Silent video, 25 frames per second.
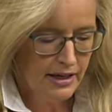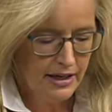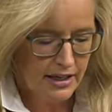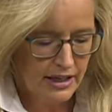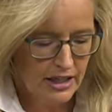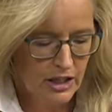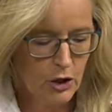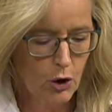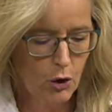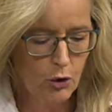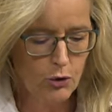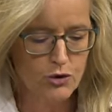
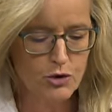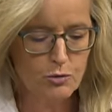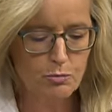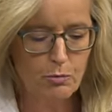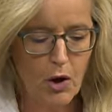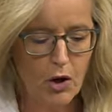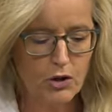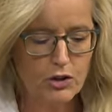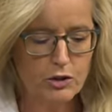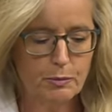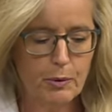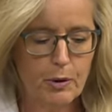He owns
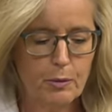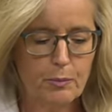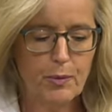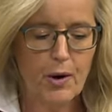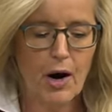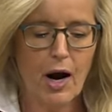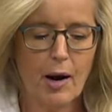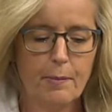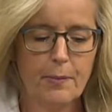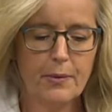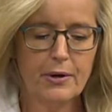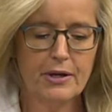multiple
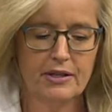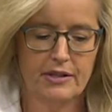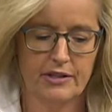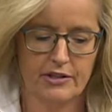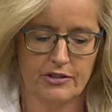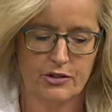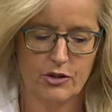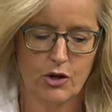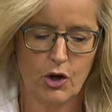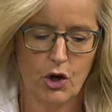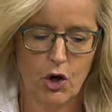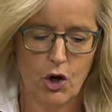
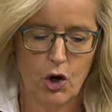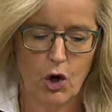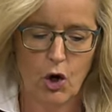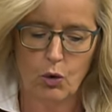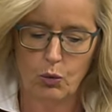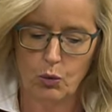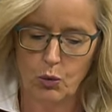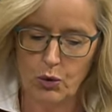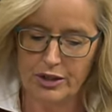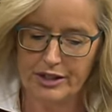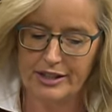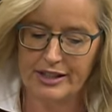properties.
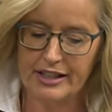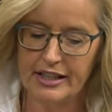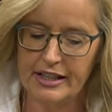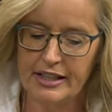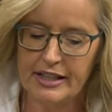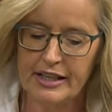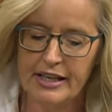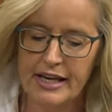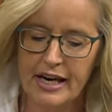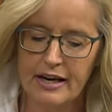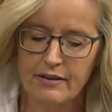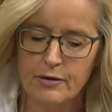Would
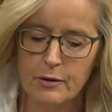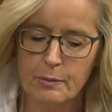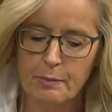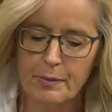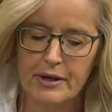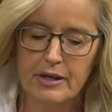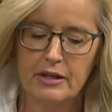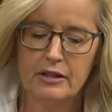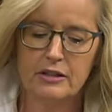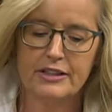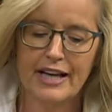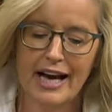he ever
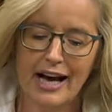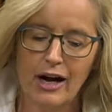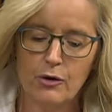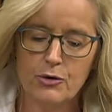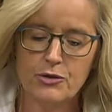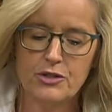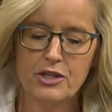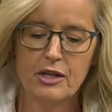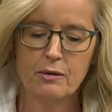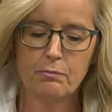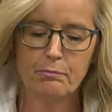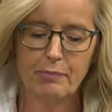build
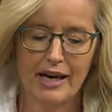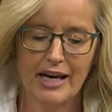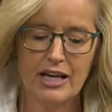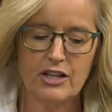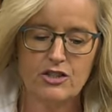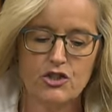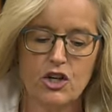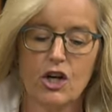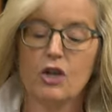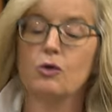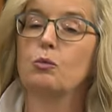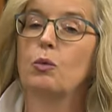housing
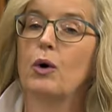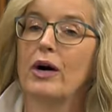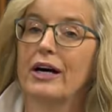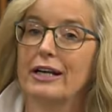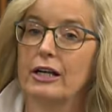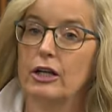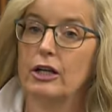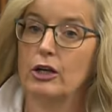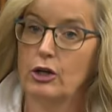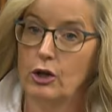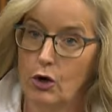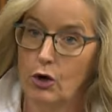based on what
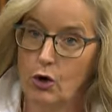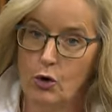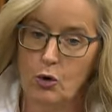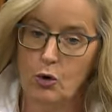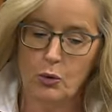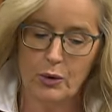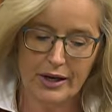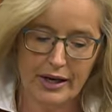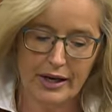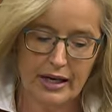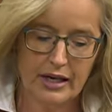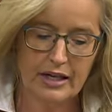
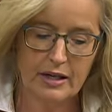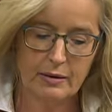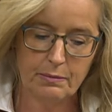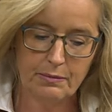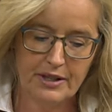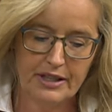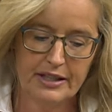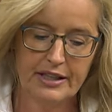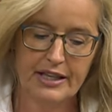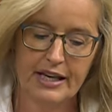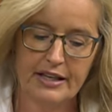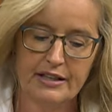low-income
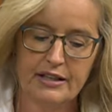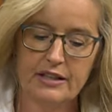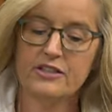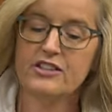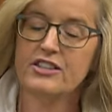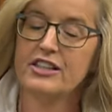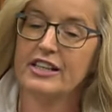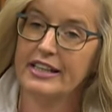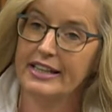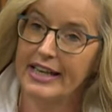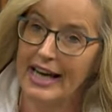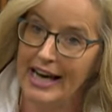Canadians
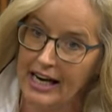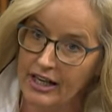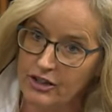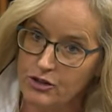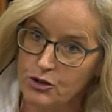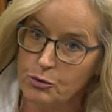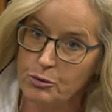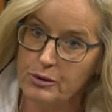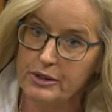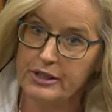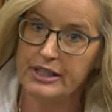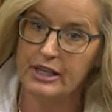can
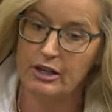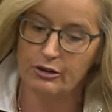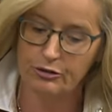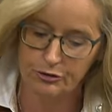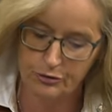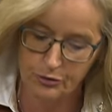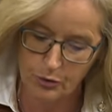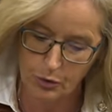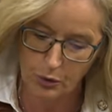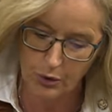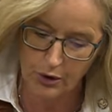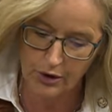actually
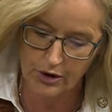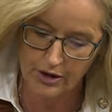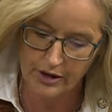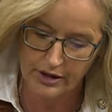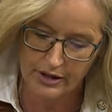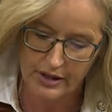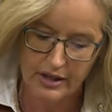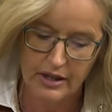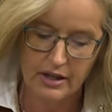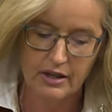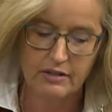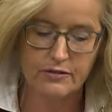afford?
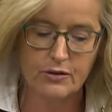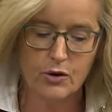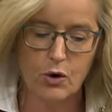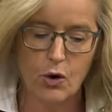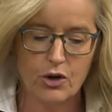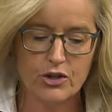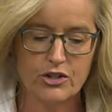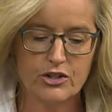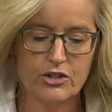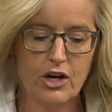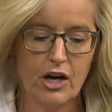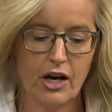Of
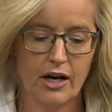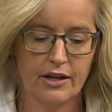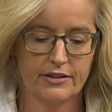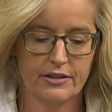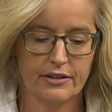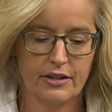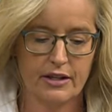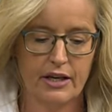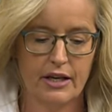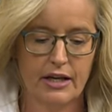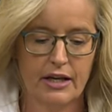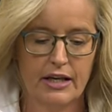course not.
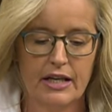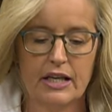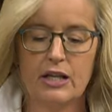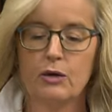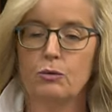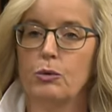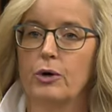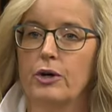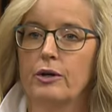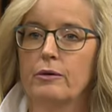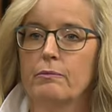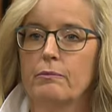He
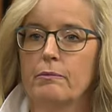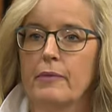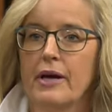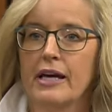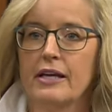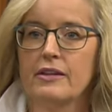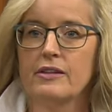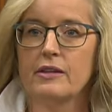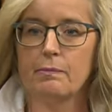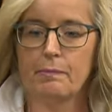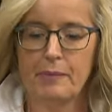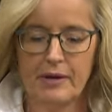wouldn't
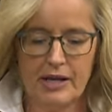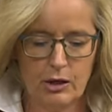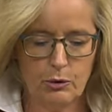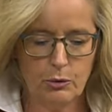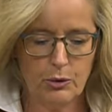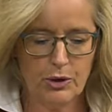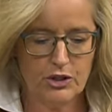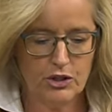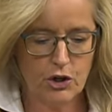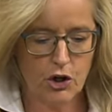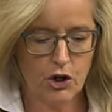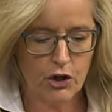make the big
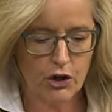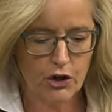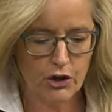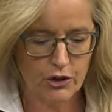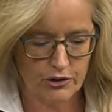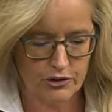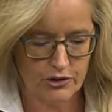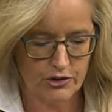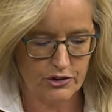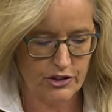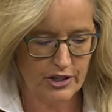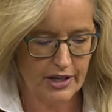
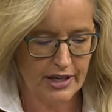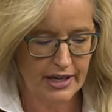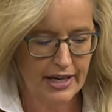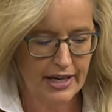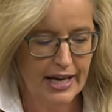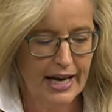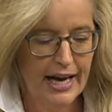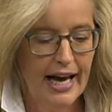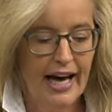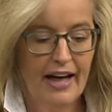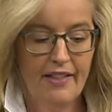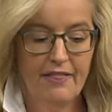returns.
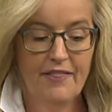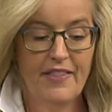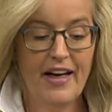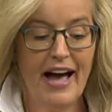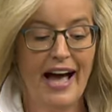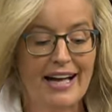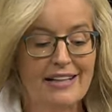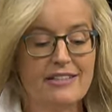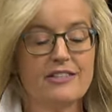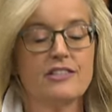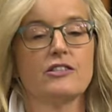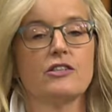And
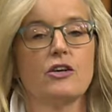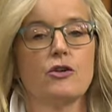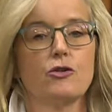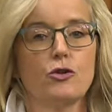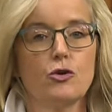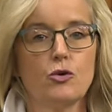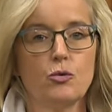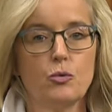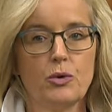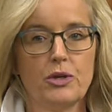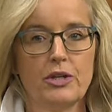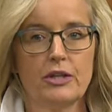that's
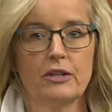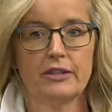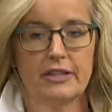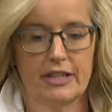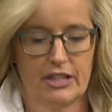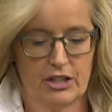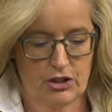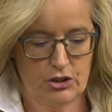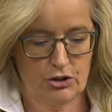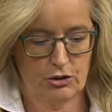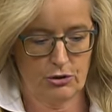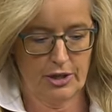the real
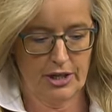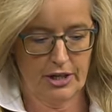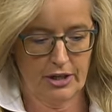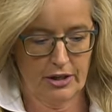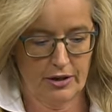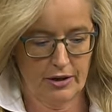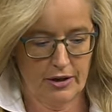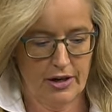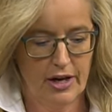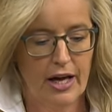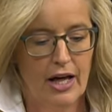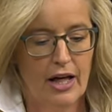issue
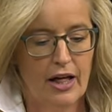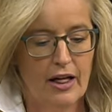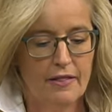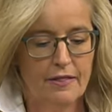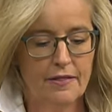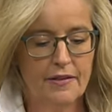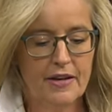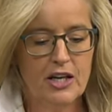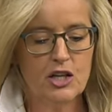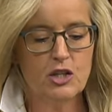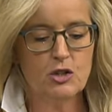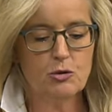here.
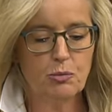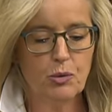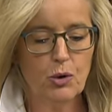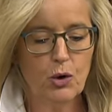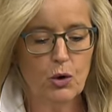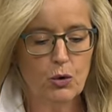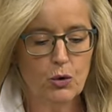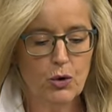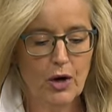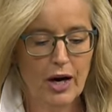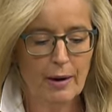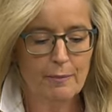These
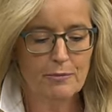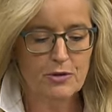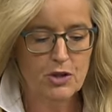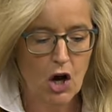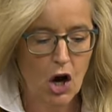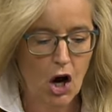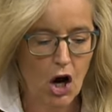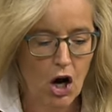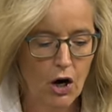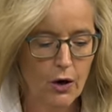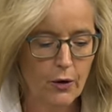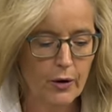programs
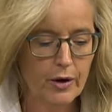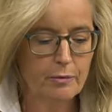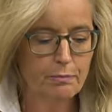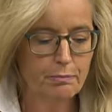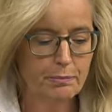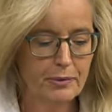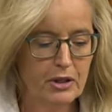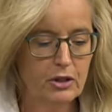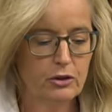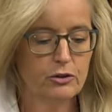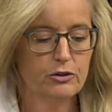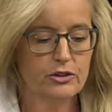aren't
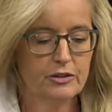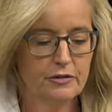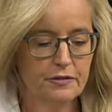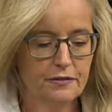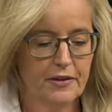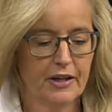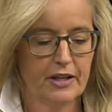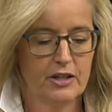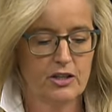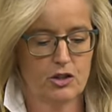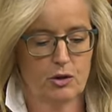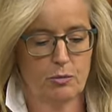built to
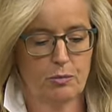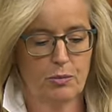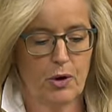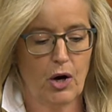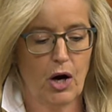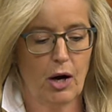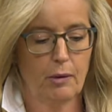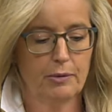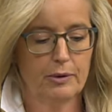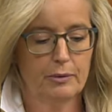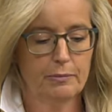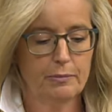fix the
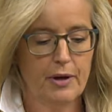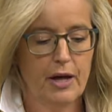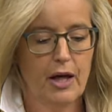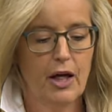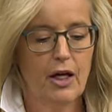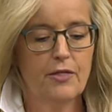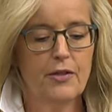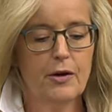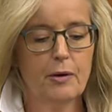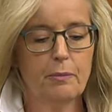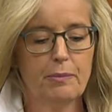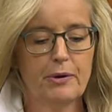problem.
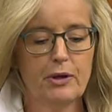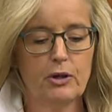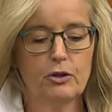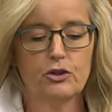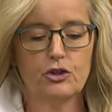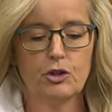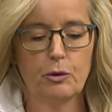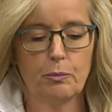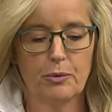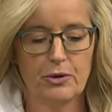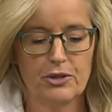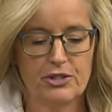They're built
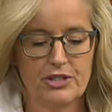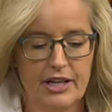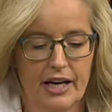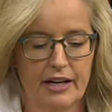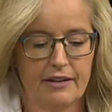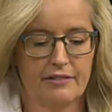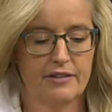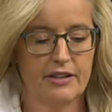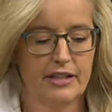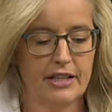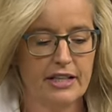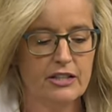to
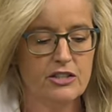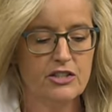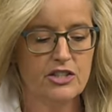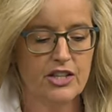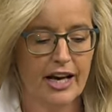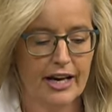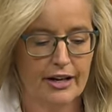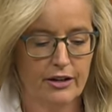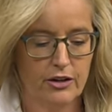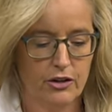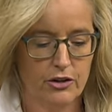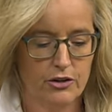protect the
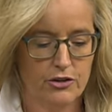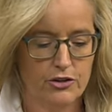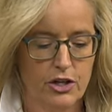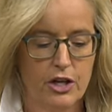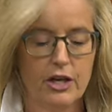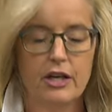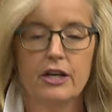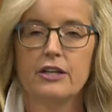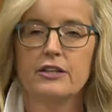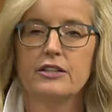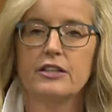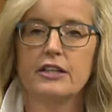insiders,
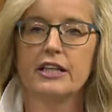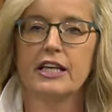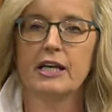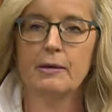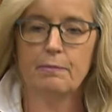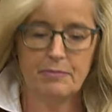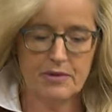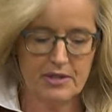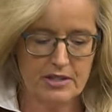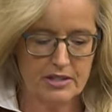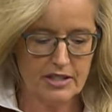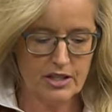to
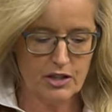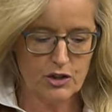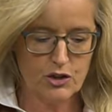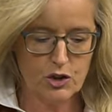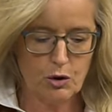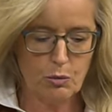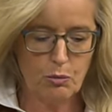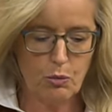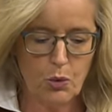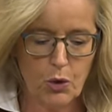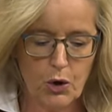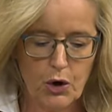keep the
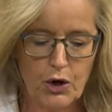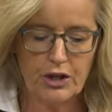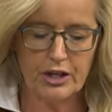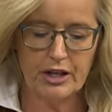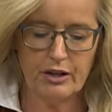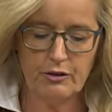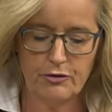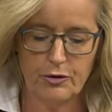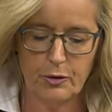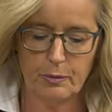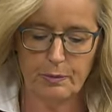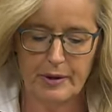system
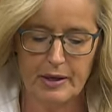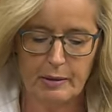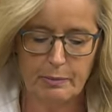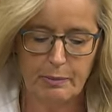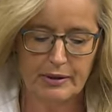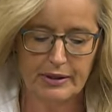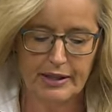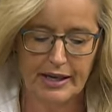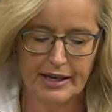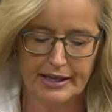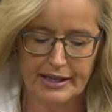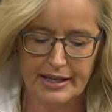working for
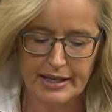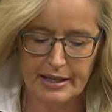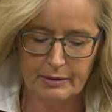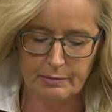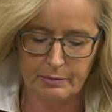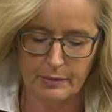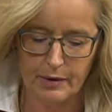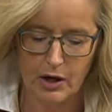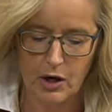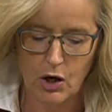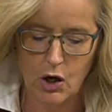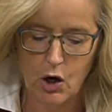people like
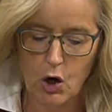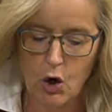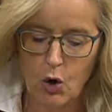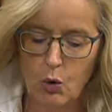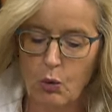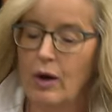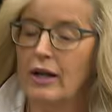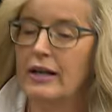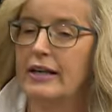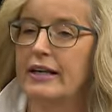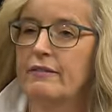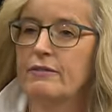him,
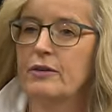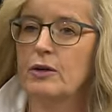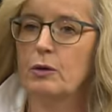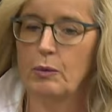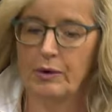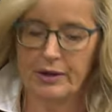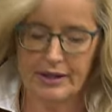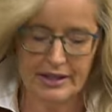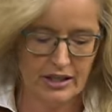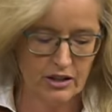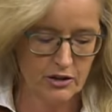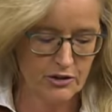while
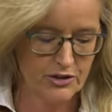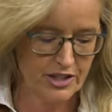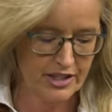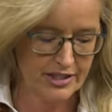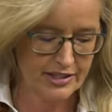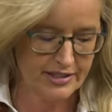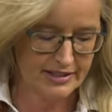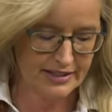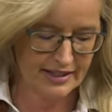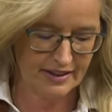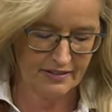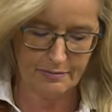everyone else
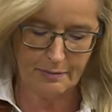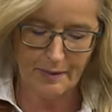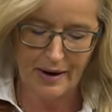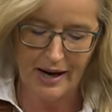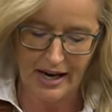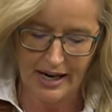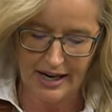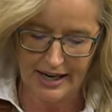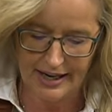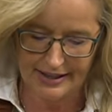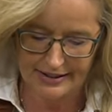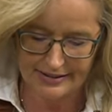is left
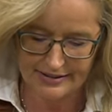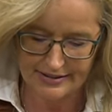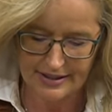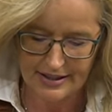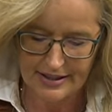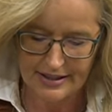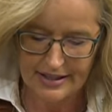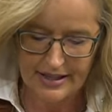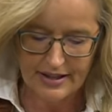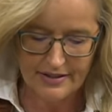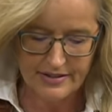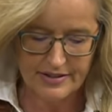behind.
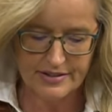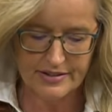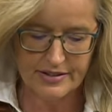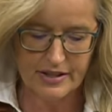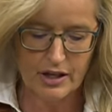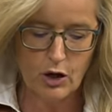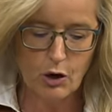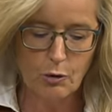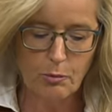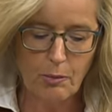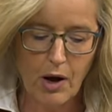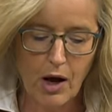The
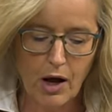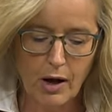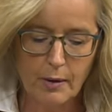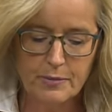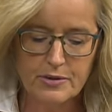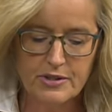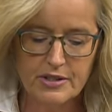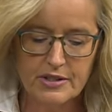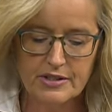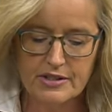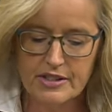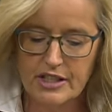single
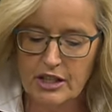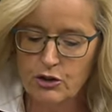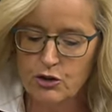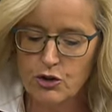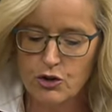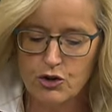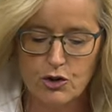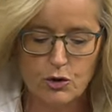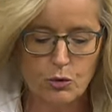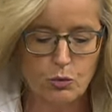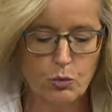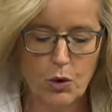moms, the
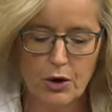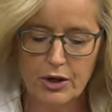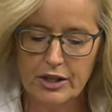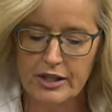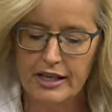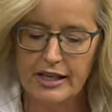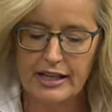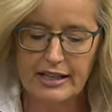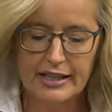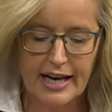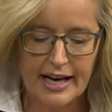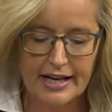seniors, the
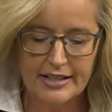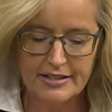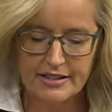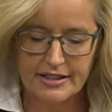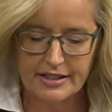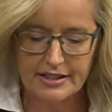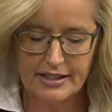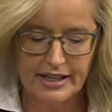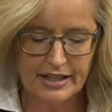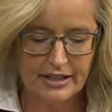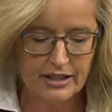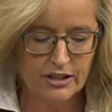working-class
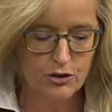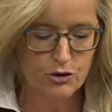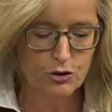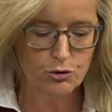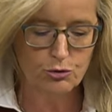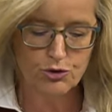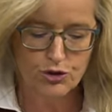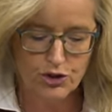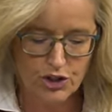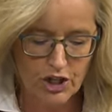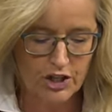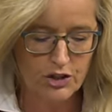Canadians
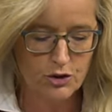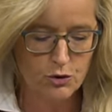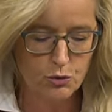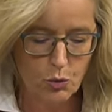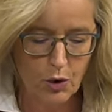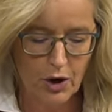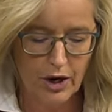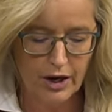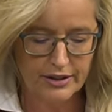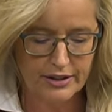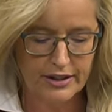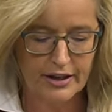who just
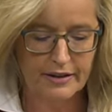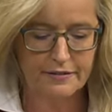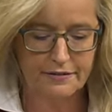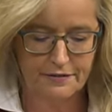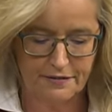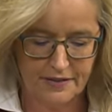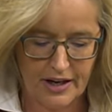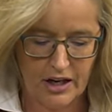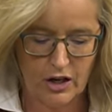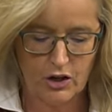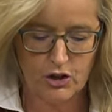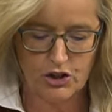want a
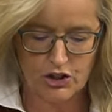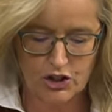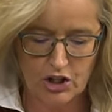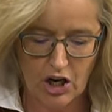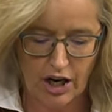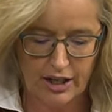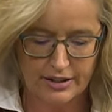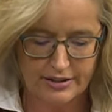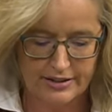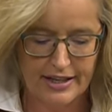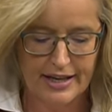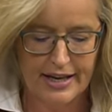fair
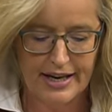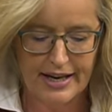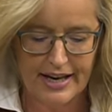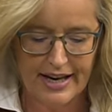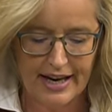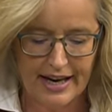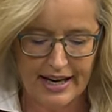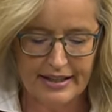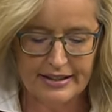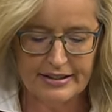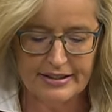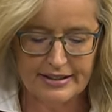shot
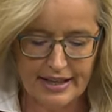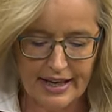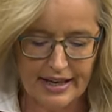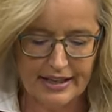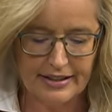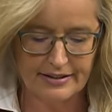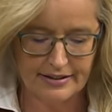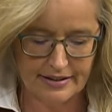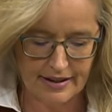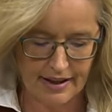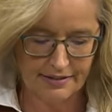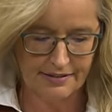and
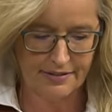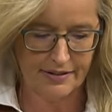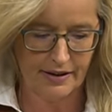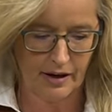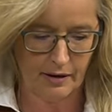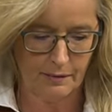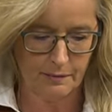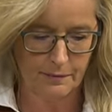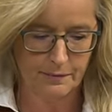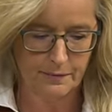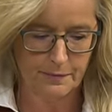get nothing.